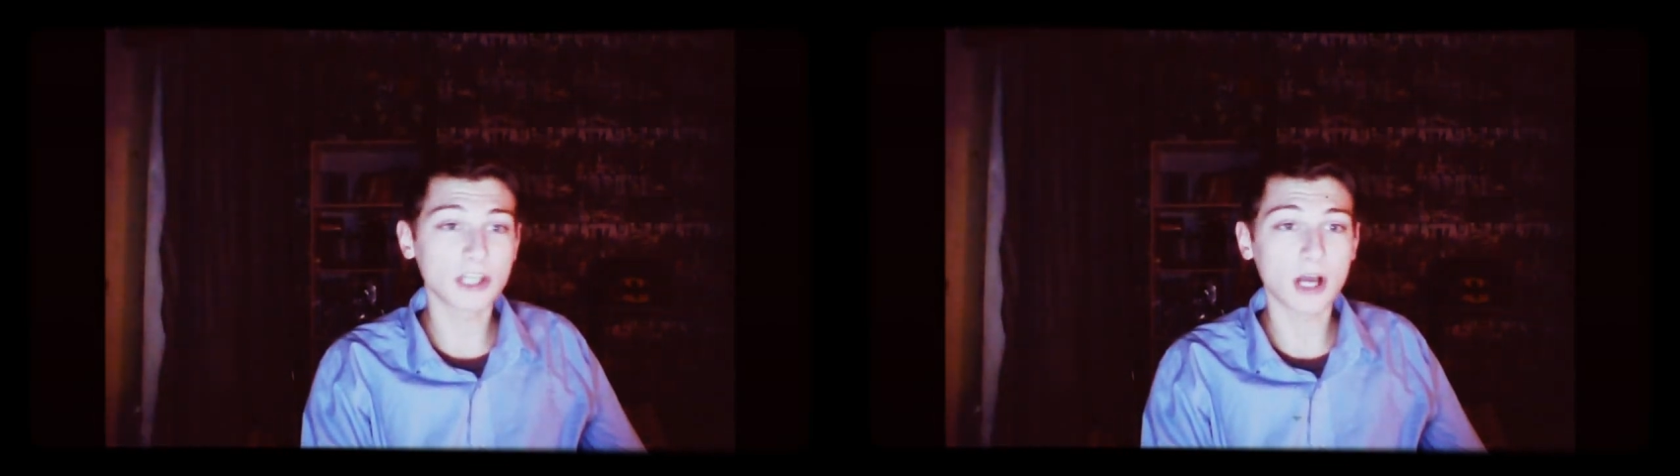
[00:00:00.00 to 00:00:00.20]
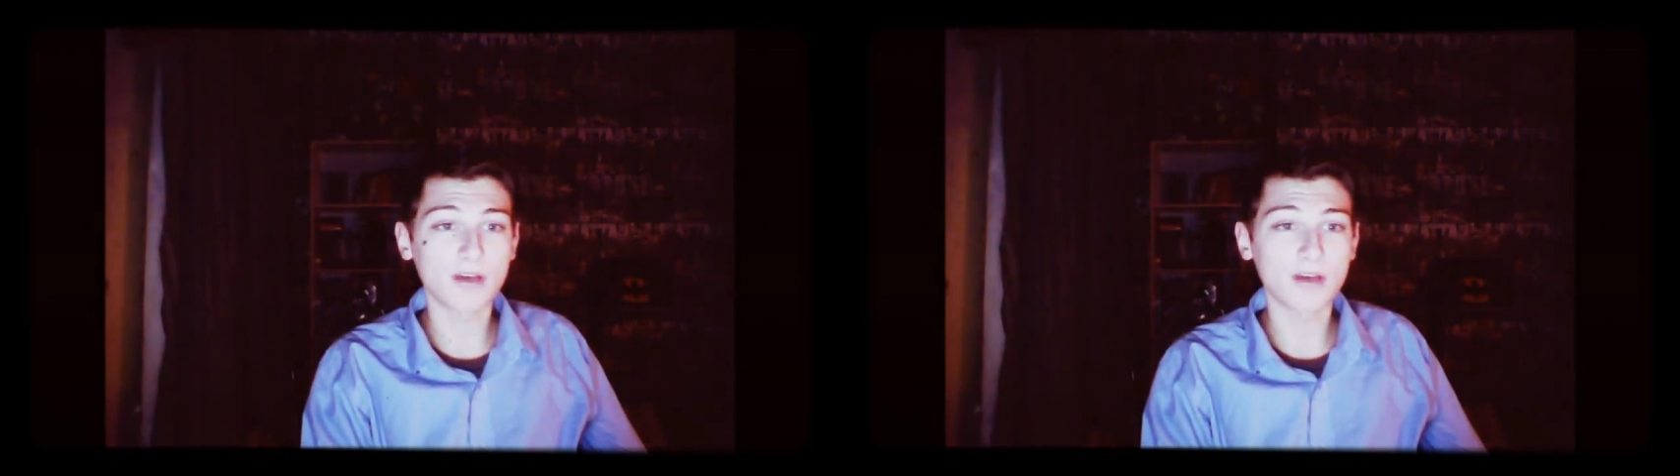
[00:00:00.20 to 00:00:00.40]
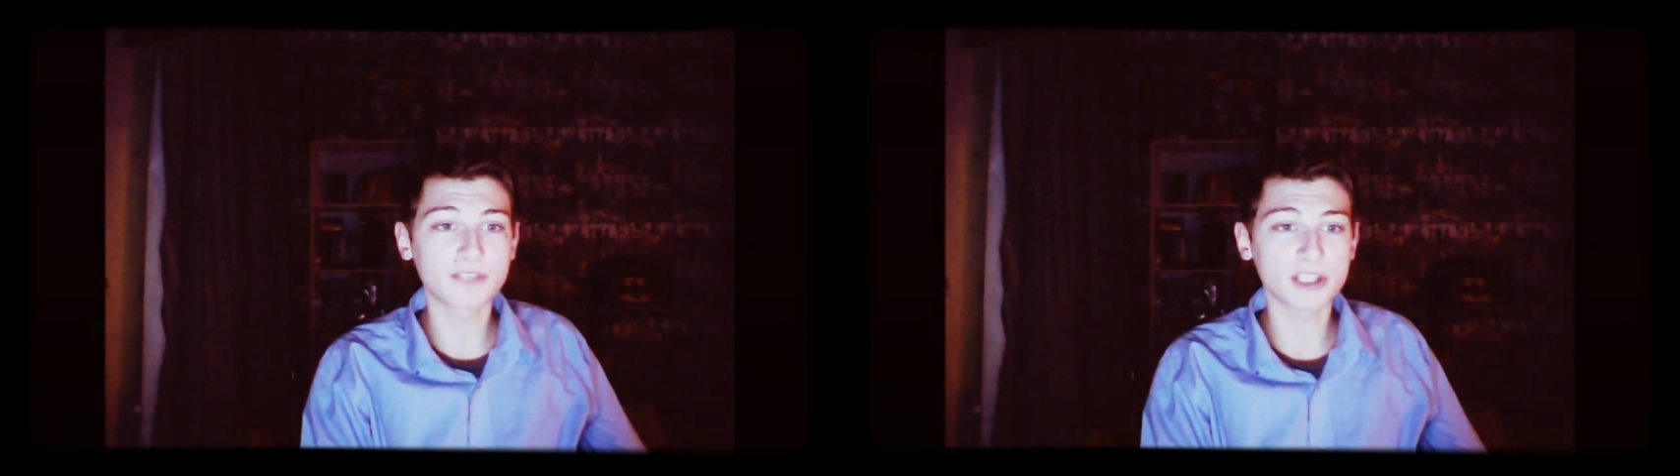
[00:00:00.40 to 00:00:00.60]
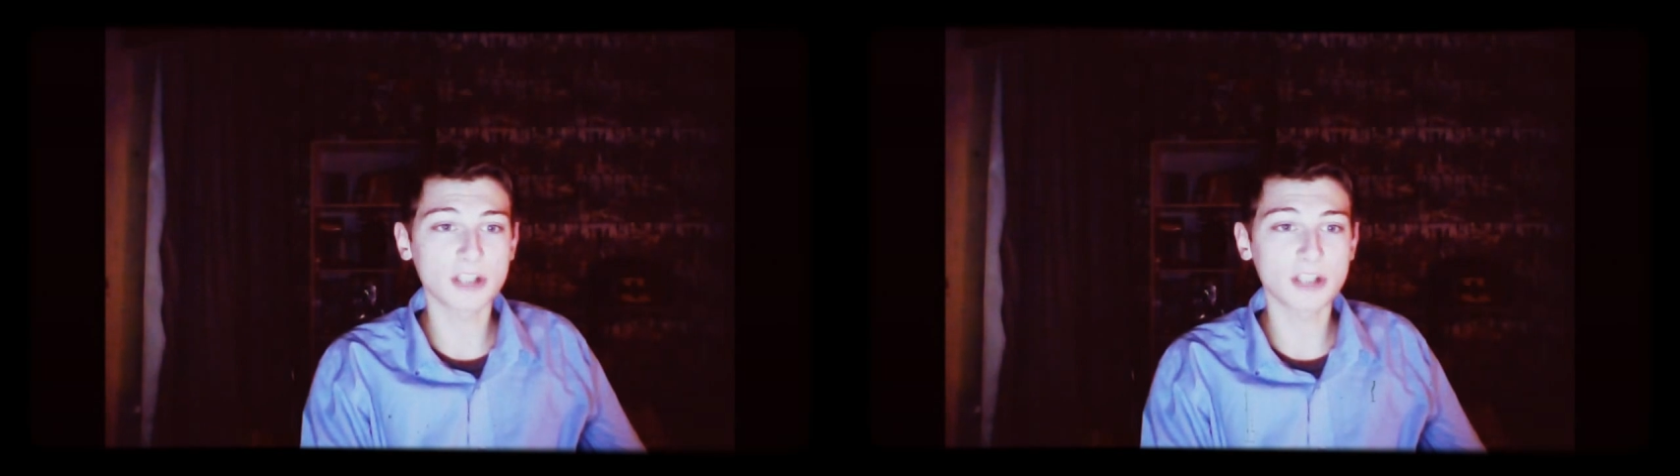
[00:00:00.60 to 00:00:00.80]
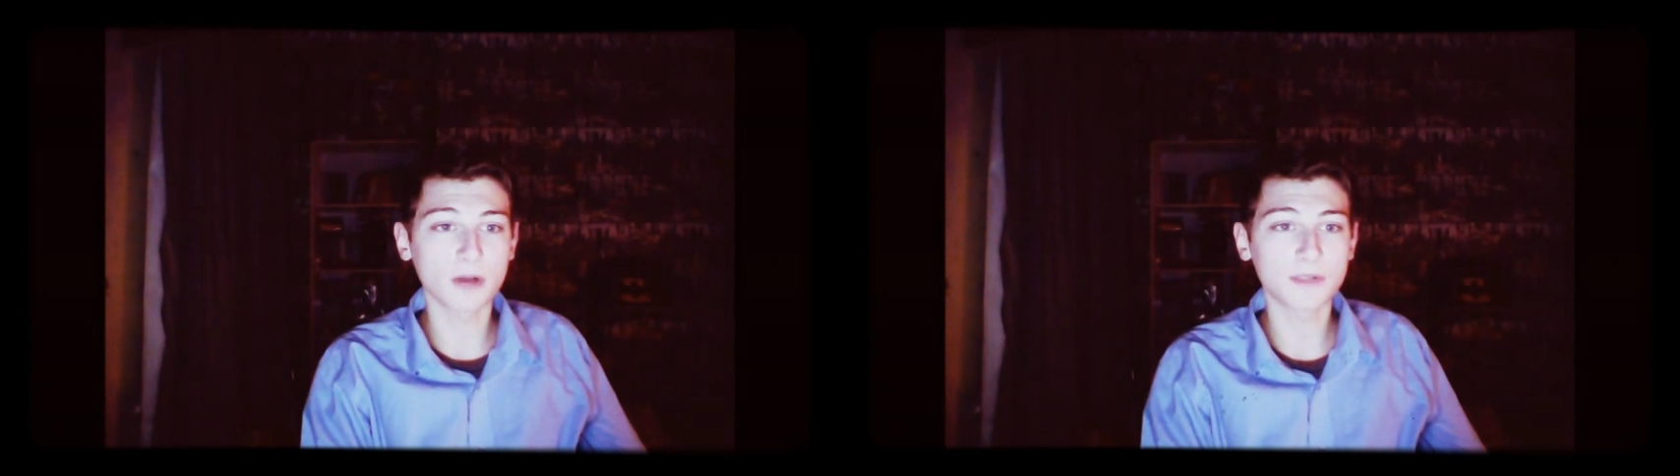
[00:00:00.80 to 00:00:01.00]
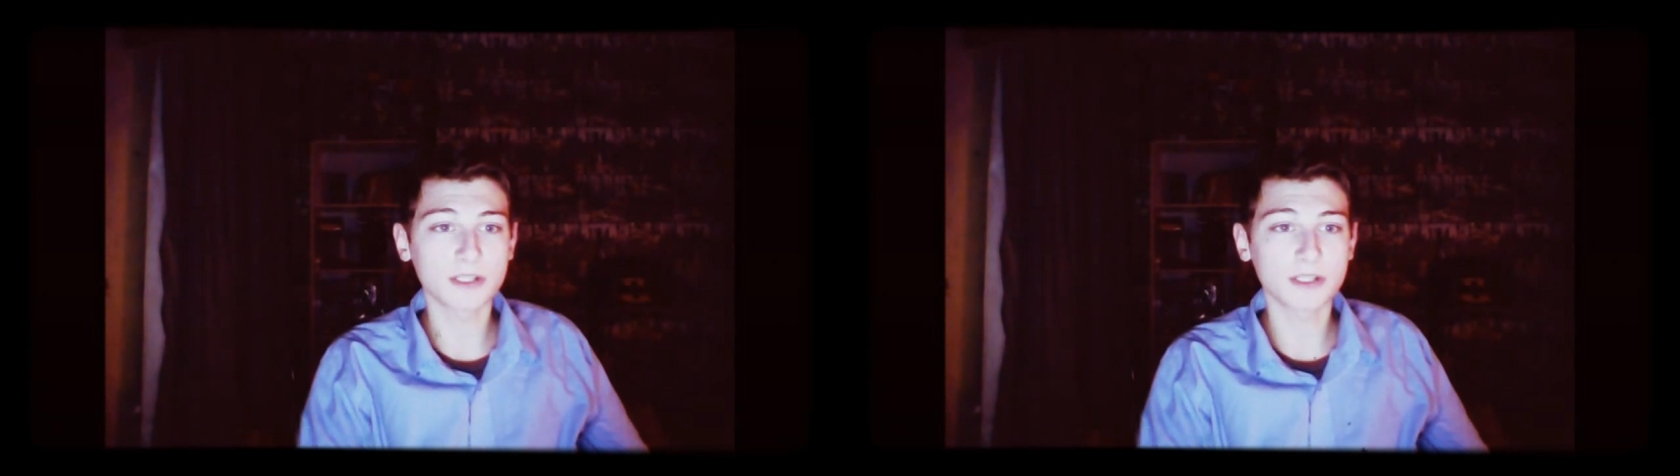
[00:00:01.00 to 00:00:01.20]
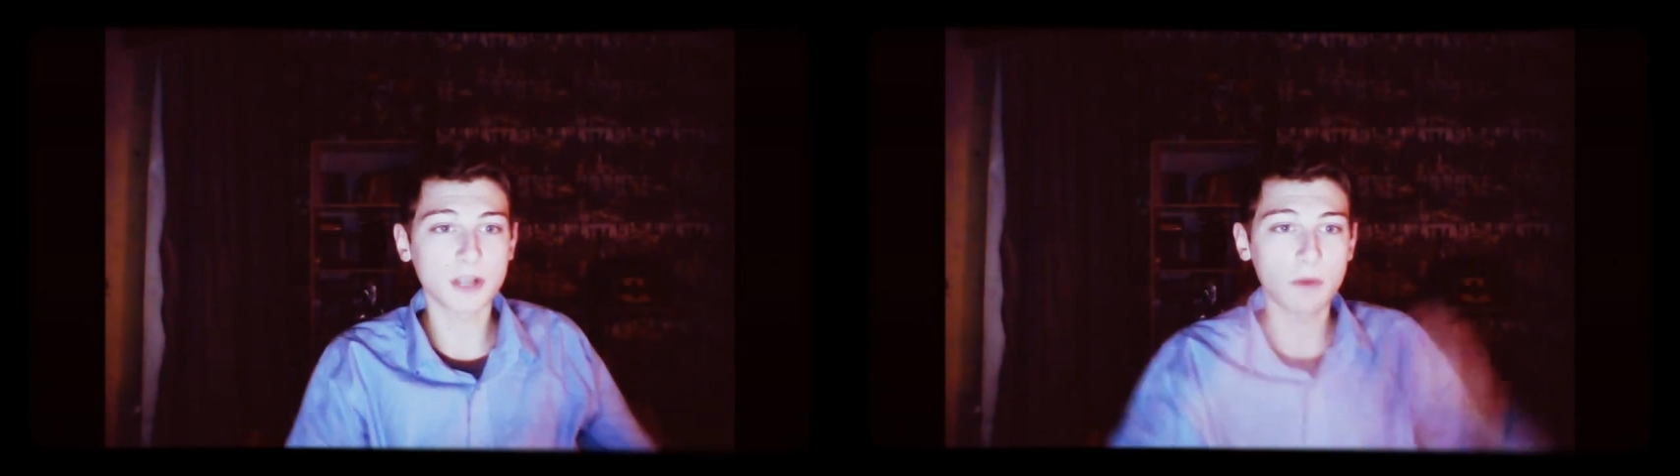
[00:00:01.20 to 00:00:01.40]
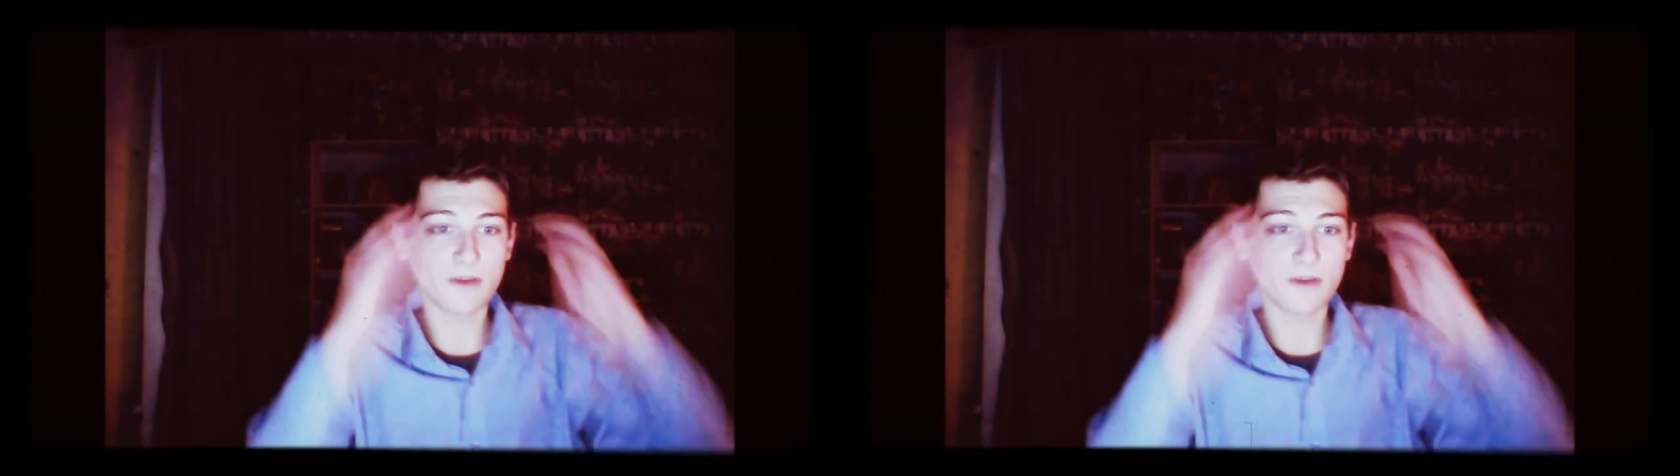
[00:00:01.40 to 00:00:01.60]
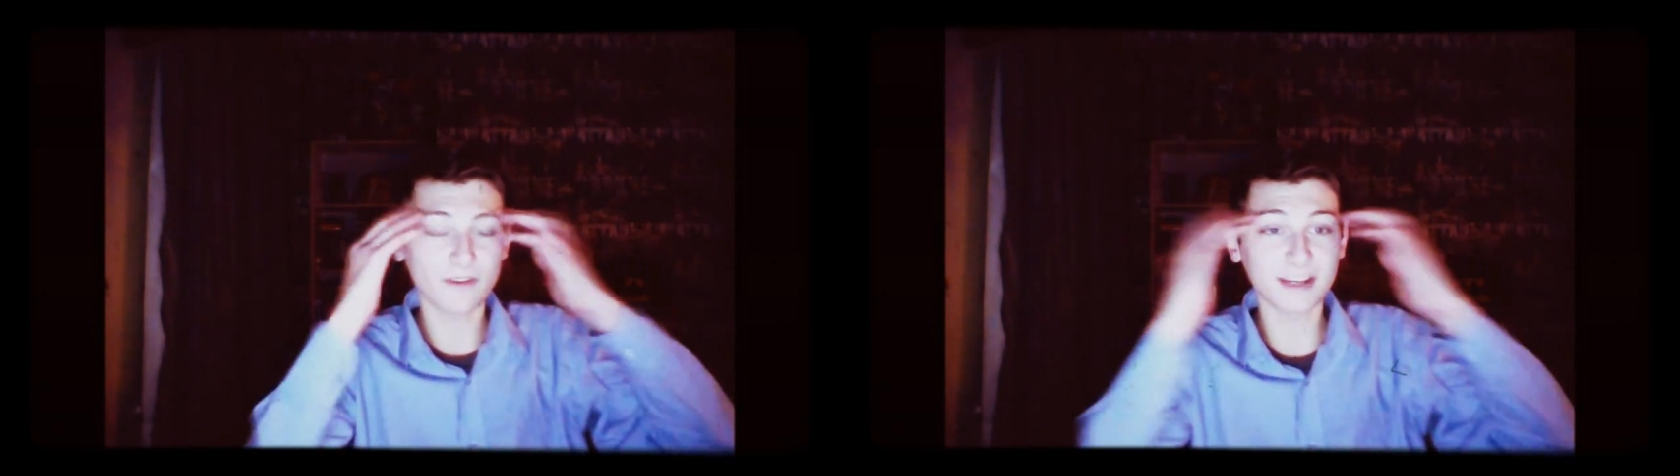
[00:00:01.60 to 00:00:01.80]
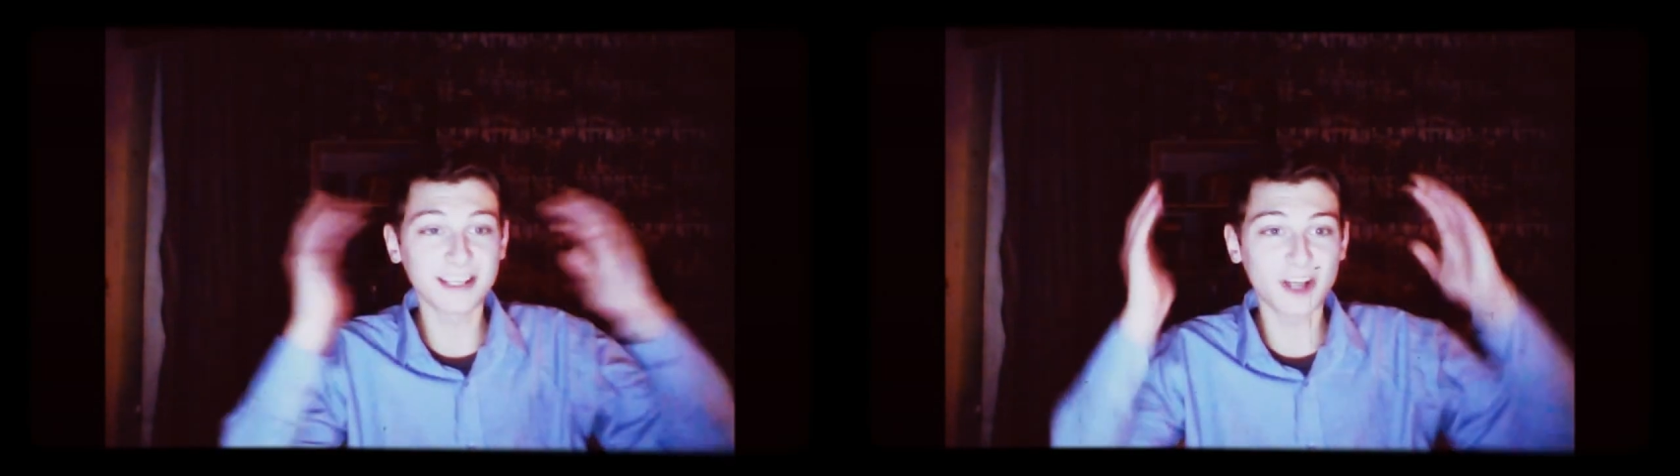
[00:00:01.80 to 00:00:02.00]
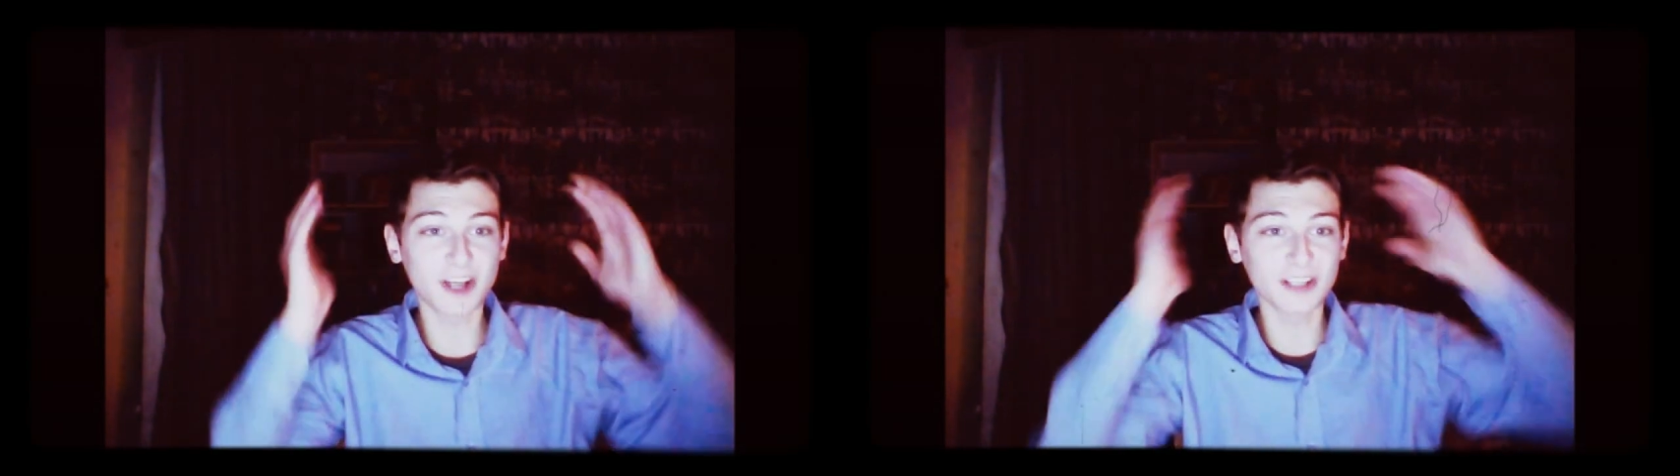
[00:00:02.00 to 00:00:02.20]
I've just noticed. Oh my fucking god!